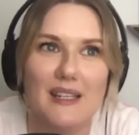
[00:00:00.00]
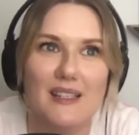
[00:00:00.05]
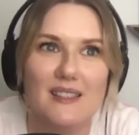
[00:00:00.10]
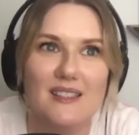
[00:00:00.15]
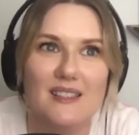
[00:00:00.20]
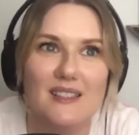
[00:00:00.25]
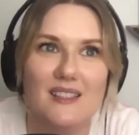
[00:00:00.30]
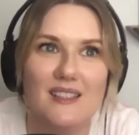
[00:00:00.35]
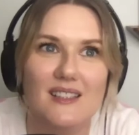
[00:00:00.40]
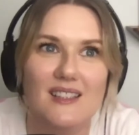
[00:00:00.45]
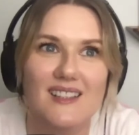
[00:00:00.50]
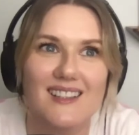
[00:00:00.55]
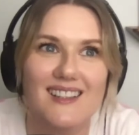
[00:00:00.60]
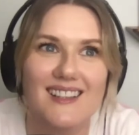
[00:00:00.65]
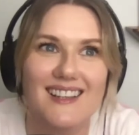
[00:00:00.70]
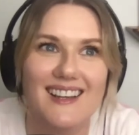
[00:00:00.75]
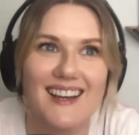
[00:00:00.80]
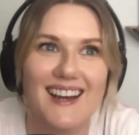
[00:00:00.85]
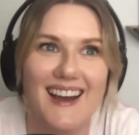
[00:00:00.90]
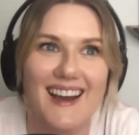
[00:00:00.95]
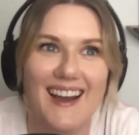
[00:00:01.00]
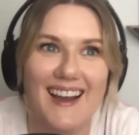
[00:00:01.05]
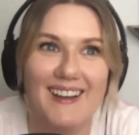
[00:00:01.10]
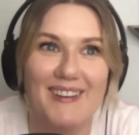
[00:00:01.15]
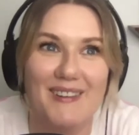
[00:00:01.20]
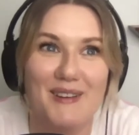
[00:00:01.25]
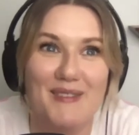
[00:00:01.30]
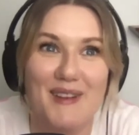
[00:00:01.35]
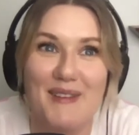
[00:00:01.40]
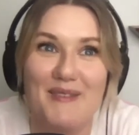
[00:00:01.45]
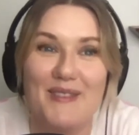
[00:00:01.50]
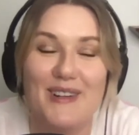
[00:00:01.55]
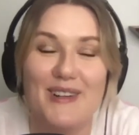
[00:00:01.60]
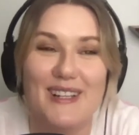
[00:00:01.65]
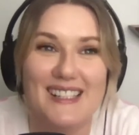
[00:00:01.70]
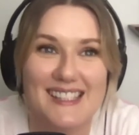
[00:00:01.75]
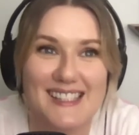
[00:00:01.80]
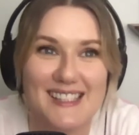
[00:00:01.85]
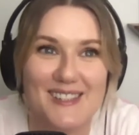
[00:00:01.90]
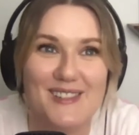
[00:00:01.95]
I remember it
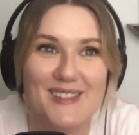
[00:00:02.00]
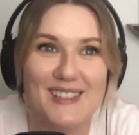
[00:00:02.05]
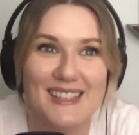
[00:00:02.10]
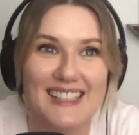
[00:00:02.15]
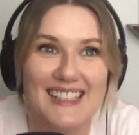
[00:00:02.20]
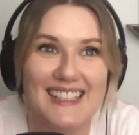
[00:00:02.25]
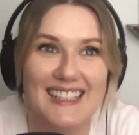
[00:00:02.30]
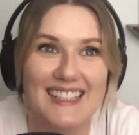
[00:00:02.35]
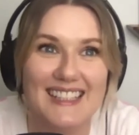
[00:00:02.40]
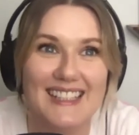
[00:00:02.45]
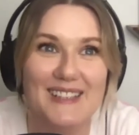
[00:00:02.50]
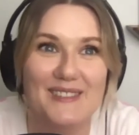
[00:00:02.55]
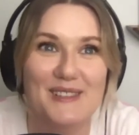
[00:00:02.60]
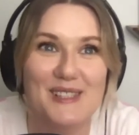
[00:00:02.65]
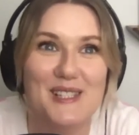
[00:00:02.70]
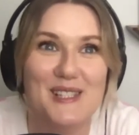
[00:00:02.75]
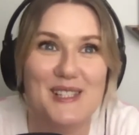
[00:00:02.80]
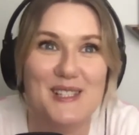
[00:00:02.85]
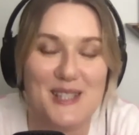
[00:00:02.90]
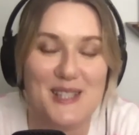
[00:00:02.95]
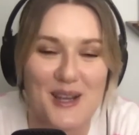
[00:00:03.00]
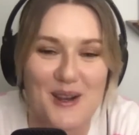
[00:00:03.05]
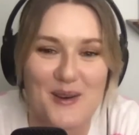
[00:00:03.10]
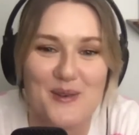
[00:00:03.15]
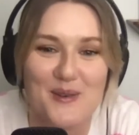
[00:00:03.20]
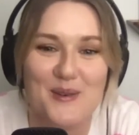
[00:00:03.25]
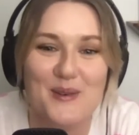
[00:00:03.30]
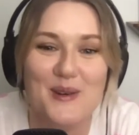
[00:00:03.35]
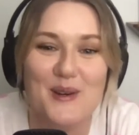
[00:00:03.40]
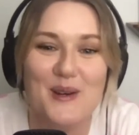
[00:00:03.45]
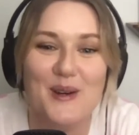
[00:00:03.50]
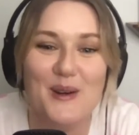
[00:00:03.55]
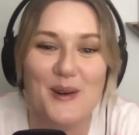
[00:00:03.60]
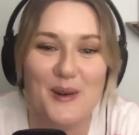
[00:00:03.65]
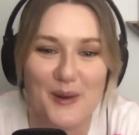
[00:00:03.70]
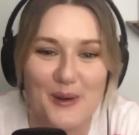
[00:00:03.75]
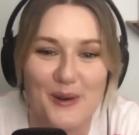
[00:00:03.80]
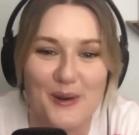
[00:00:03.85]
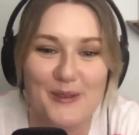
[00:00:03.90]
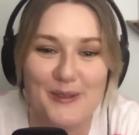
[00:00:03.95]
so clearly, and it was so
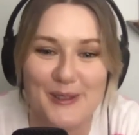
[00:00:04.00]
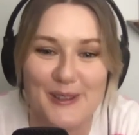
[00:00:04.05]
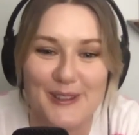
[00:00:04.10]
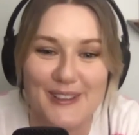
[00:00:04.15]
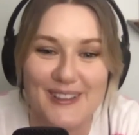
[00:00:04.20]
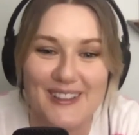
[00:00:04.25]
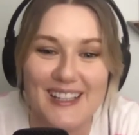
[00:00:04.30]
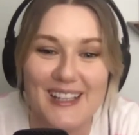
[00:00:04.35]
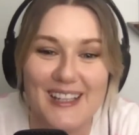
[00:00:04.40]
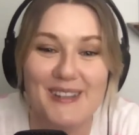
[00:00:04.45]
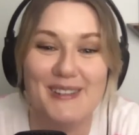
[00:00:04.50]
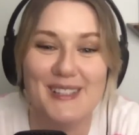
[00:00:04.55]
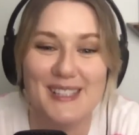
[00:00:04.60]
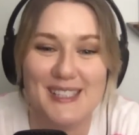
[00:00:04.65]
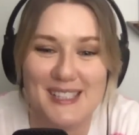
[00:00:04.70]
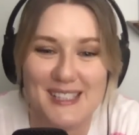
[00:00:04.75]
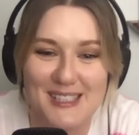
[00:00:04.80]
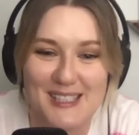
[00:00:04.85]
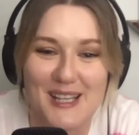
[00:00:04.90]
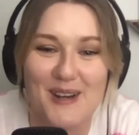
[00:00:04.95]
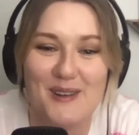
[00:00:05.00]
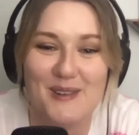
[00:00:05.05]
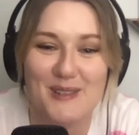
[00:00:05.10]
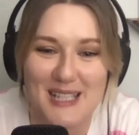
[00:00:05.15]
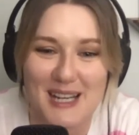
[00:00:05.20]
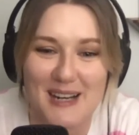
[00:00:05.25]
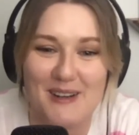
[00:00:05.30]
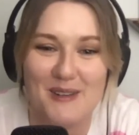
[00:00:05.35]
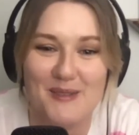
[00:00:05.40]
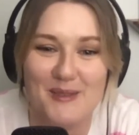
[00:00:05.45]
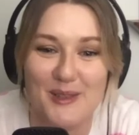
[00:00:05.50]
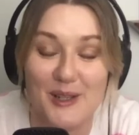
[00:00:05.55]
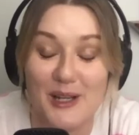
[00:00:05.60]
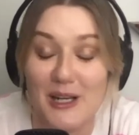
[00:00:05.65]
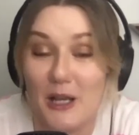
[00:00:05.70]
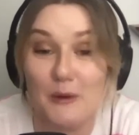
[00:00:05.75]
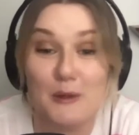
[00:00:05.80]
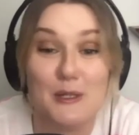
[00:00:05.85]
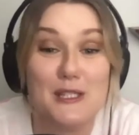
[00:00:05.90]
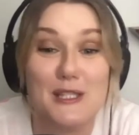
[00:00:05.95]
awful. It was so terrible, and I
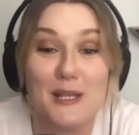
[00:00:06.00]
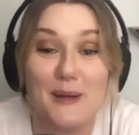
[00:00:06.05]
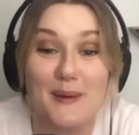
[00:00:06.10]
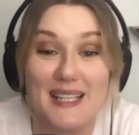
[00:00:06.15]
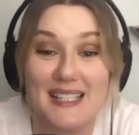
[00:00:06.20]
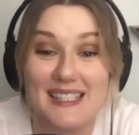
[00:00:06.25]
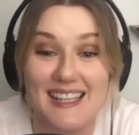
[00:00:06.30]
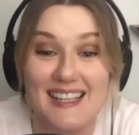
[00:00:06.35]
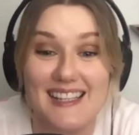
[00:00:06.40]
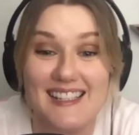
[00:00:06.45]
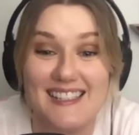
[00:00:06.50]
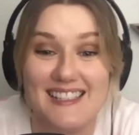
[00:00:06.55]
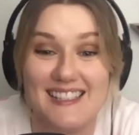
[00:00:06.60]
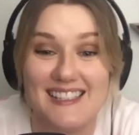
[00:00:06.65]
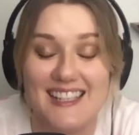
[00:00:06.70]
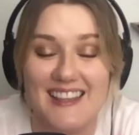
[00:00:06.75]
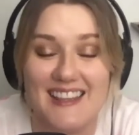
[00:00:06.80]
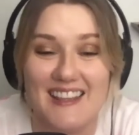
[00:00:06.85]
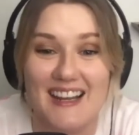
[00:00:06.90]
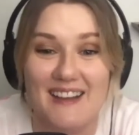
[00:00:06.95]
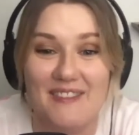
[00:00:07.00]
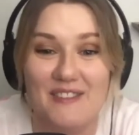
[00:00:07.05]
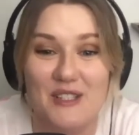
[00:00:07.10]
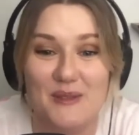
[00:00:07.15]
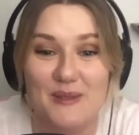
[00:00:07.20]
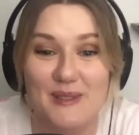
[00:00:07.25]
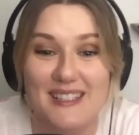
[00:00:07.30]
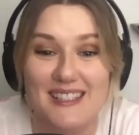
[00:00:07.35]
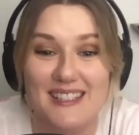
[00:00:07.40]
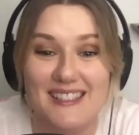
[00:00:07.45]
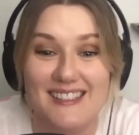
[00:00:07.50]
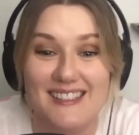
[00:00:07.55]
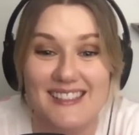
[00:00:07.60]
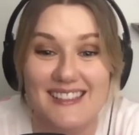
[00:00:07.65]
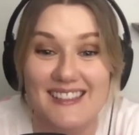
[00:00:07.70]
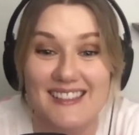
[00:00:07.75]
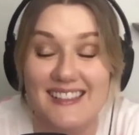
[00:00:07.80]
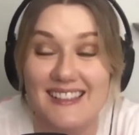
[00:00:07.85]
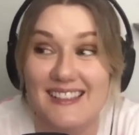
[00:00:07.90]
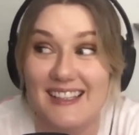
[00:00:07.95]
was so excited, and then afterwards,
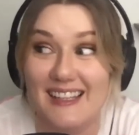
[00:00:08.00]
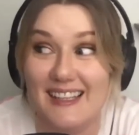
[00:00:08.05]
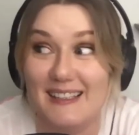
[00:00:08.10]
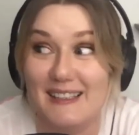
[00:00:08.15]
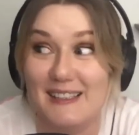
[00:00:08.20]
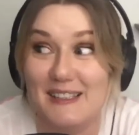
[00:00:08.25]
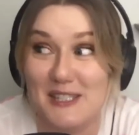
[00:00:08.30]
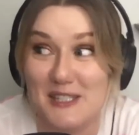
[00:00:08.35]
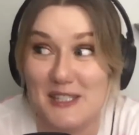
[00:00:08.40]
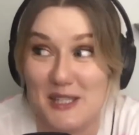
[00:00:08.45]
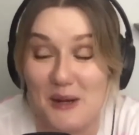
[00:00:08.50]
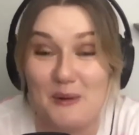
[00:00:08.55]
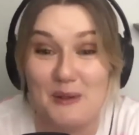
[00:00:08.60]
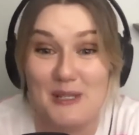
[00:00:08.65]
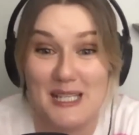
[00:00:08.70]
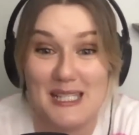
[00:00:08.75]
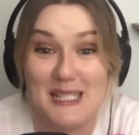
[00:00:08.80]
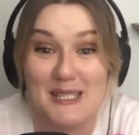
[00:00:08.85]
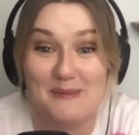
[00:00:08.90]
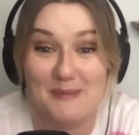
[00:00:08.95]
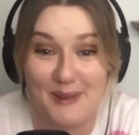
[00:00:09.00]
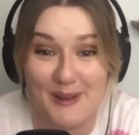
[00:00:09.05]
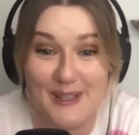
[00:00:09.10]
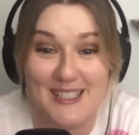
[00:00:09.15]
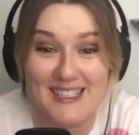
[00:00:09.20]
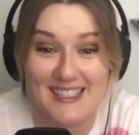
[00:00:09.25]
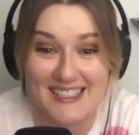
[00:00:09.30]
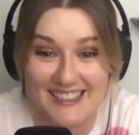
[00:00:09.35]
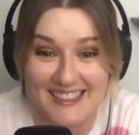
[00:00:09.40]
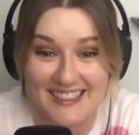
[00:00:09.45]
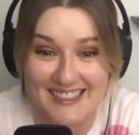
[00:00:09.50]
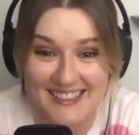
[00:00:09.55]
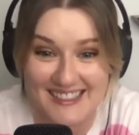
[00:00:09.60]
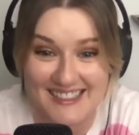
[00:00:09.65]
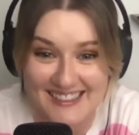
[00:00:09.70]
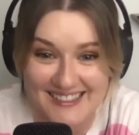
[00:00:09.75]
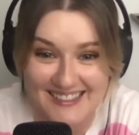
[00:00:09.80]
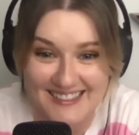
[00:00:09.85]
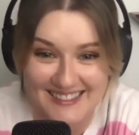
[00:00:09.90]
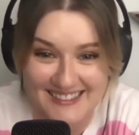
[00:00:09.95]
like, so disappointed.
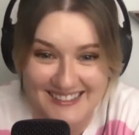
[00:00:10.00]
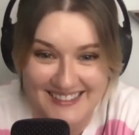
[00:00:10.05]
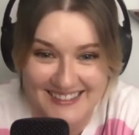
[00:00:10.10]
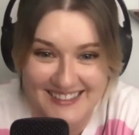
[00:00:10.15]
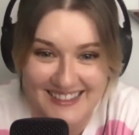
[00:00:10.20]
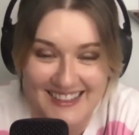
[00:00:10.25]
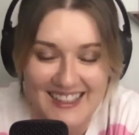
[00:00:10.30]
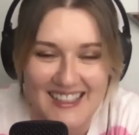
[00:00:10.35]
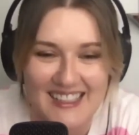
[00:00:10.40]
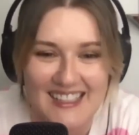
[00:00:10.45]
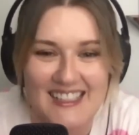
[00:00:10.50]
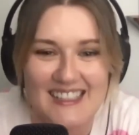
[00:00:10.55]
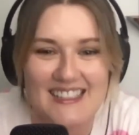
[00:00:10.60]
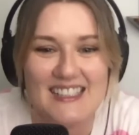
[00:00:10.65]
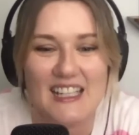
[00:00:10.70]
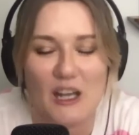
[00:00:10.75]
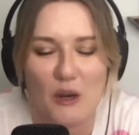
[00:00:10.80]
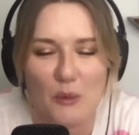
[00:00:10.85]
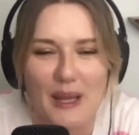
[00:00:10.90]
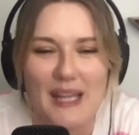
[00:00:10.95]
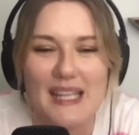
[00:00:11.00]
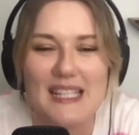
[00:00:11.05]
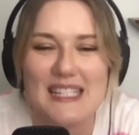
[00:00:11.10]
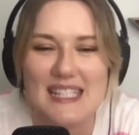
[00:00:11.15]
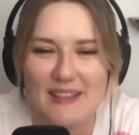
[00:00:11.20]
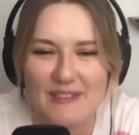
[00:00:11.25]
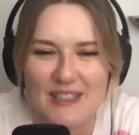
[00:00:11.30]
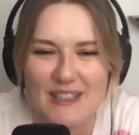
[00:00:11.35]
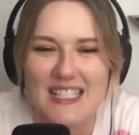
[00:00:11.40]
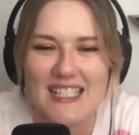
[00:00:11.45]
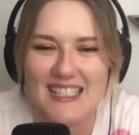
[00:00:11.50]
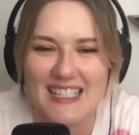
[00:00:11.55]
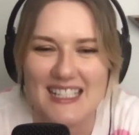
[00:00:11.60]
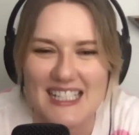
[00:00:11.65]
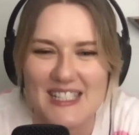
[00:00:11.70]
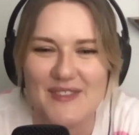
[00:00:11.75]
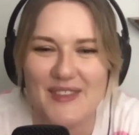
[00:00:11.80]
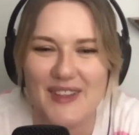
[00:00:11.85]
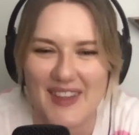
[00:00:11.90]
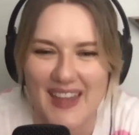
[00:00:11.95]
It's like I waited 17 years
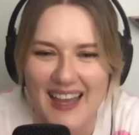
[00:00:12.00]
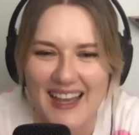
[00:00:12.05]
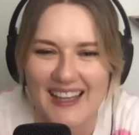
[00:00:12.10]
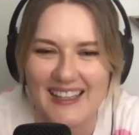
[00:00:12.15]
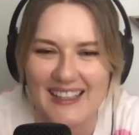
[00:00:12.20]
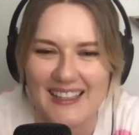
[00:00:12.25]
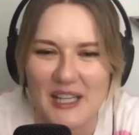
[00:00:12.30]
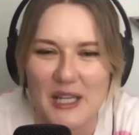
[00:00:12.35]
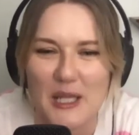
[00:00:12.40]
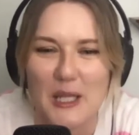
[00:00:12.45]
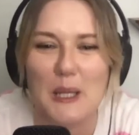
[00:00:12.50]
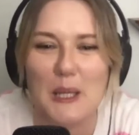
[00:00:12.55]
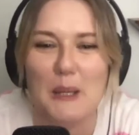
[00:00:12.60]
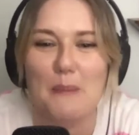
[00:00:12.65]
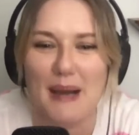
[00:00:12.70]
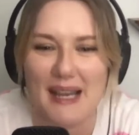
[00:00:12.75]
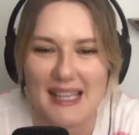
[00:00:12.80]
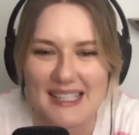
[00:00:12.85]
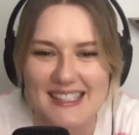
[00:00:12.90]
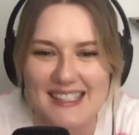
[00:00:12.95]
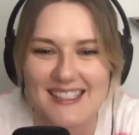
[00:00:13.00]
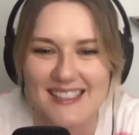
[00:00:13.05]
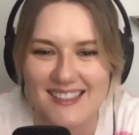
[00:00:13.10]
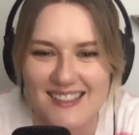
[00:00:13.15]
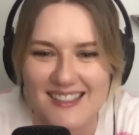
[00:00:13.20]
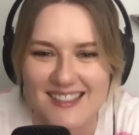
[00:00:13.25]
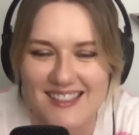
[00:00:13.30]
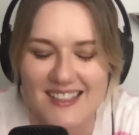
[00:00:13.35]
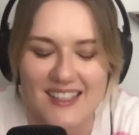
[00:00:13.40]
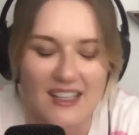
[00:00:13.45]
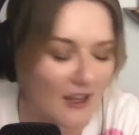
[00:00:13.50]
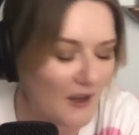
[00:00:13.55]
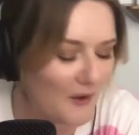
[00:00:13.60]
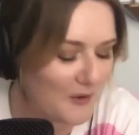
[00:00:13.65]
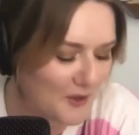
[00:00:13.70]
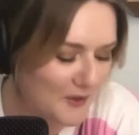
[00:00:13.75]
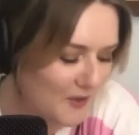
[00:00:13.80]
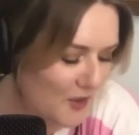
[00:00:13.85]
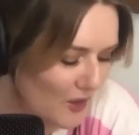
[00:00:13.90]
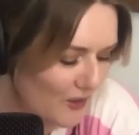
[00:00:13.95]
for that, you bastards. Like, I was
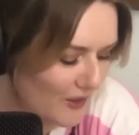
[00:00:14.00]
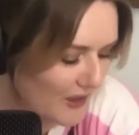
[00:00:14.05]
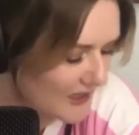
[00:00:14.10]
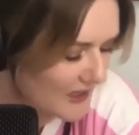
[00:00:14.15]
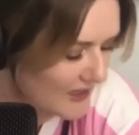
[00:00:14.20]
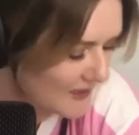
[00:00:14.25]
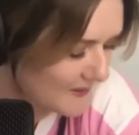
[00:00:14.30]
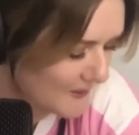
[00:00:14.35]
furious.